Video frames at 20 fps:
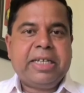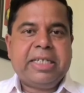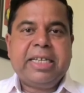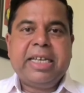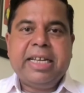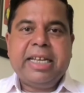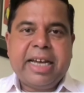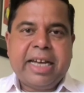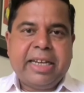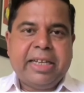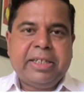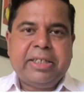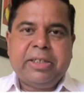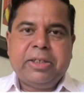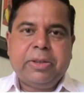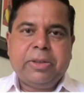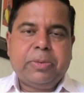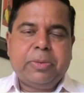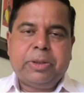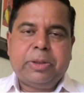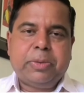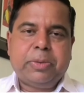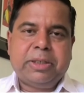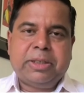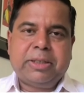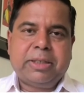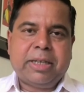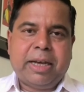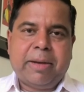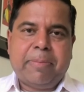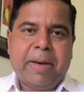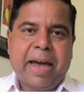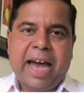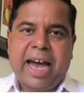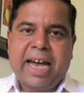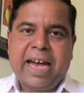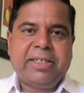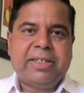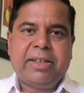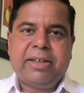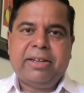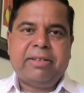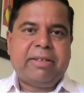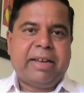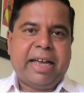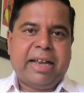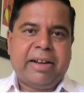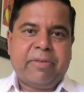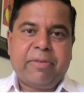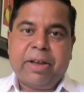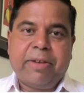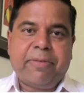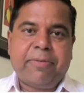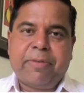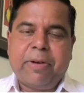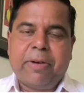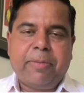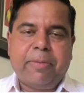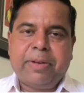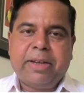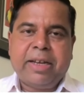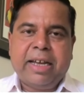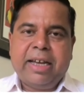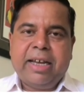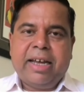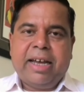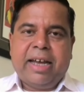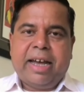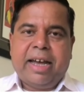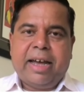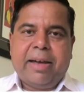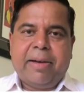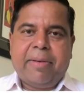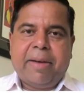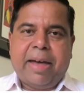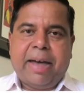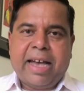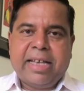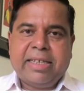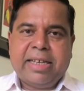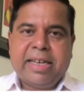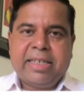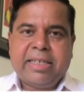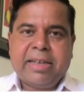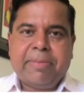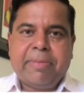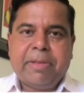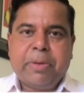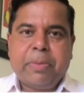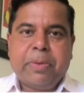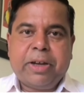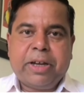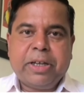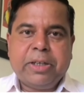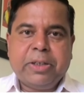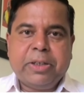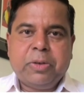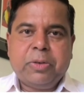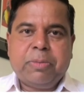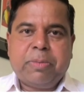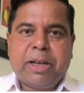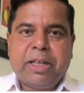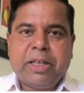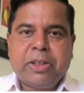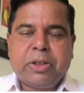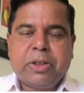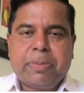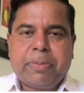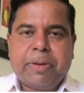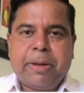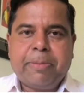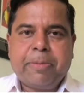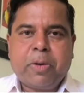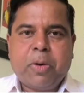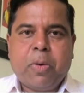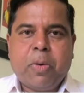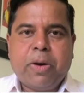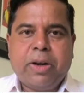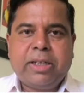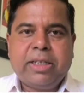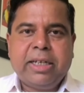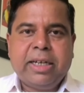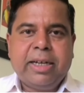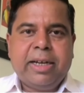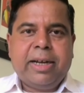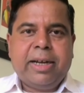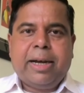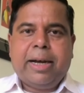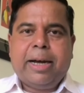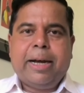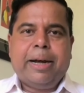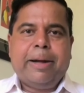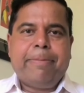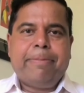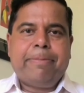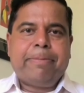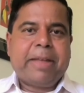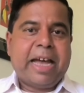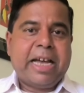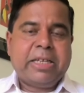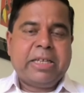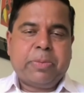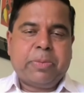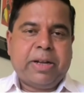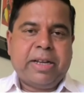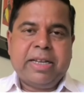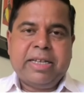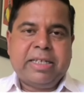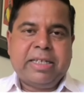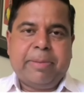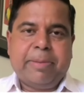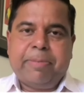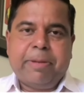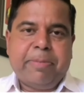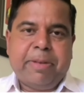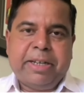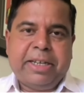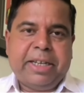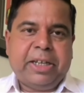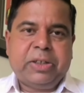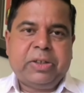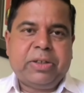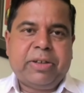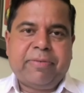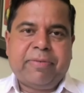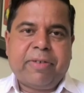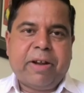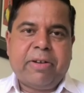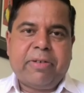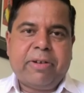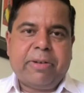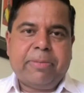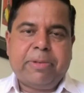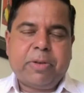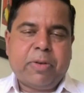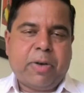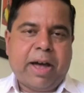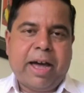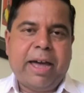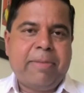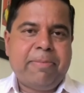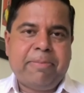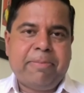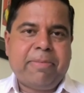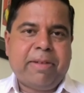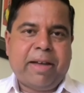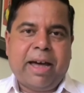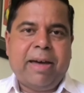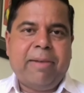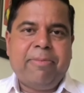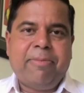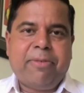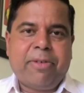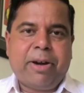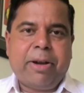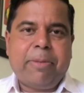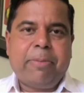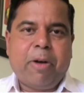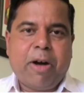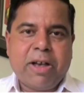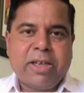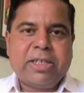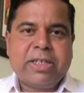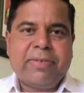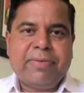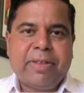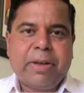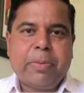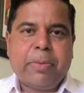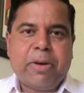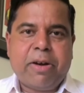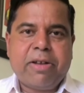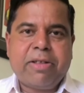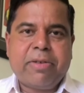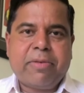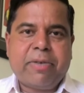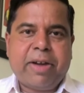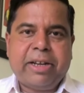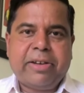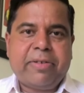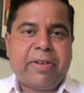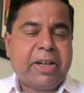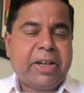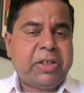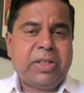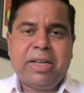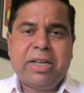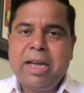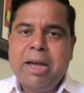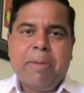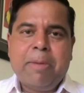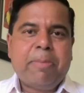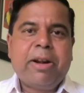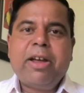C-92, which was passed and reaffirmed as something we could do by the Supreme Court, as well as implementation of UNDRIP. So I'm very positive that we're on the right direction.